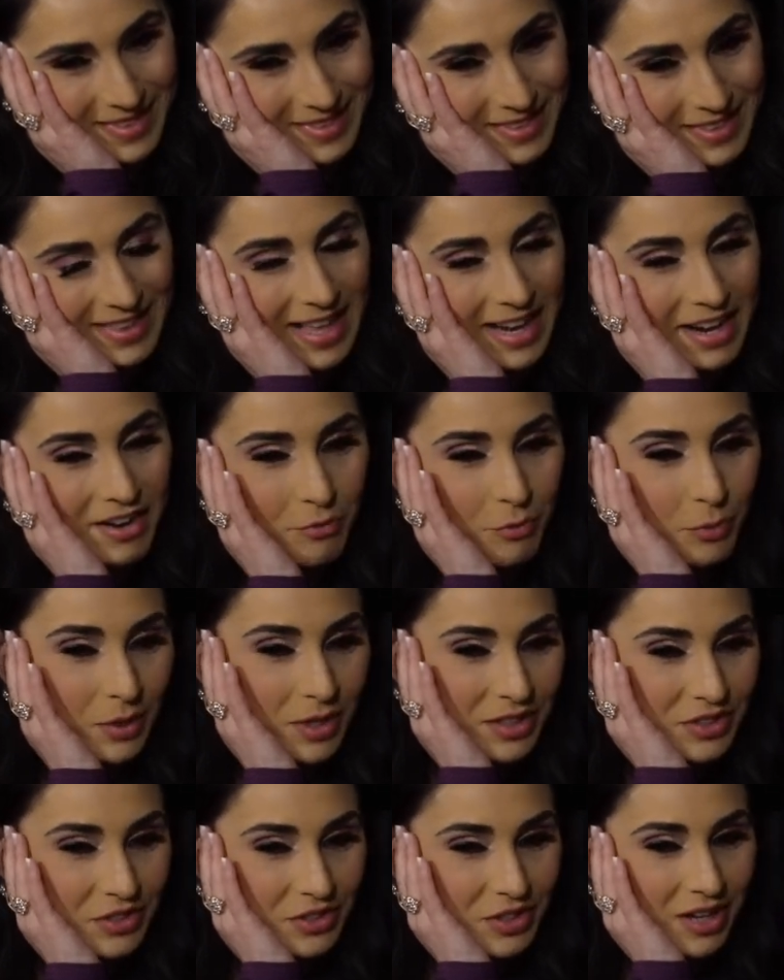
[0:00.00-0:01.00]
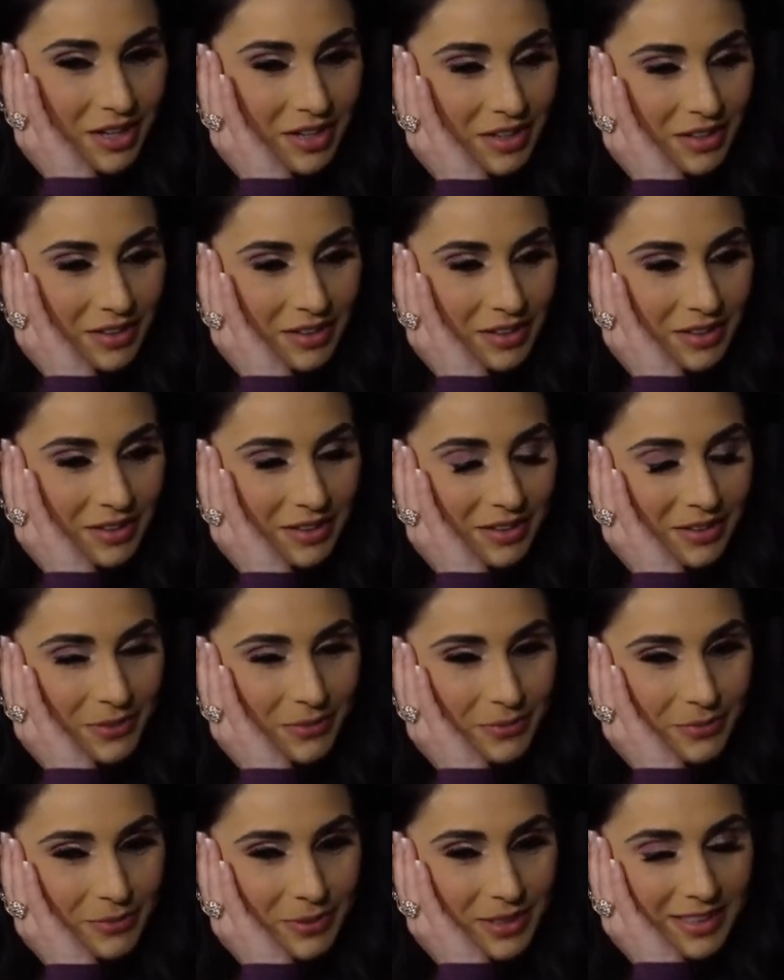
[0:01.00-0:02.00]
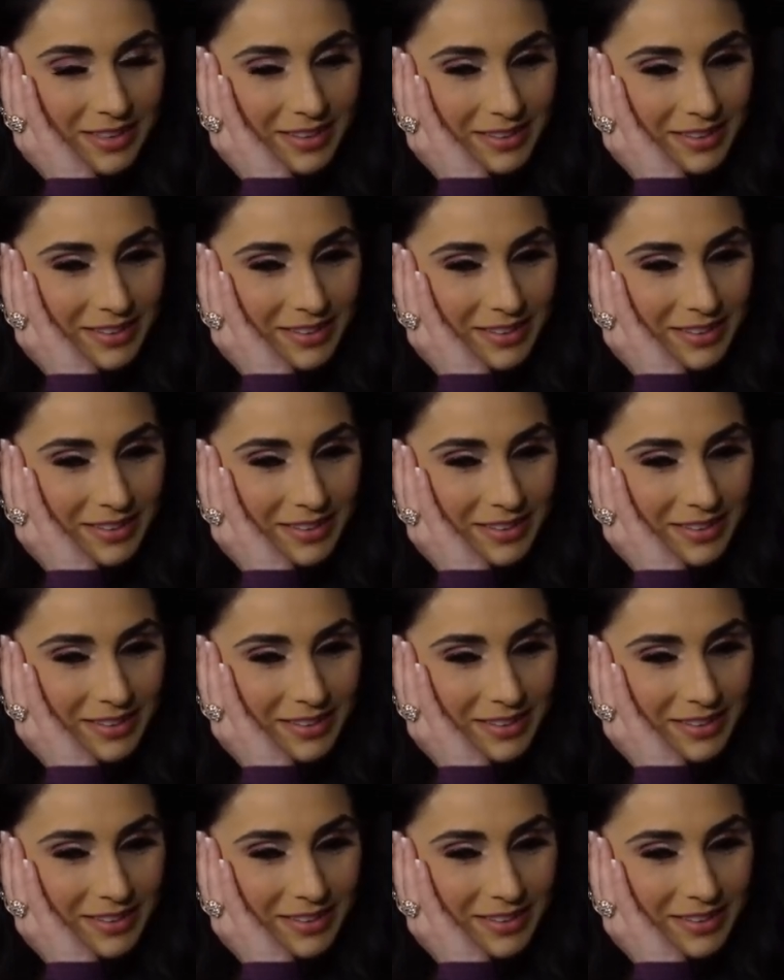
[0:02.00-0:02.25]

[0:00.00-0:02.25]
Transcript: That I've worked on. What?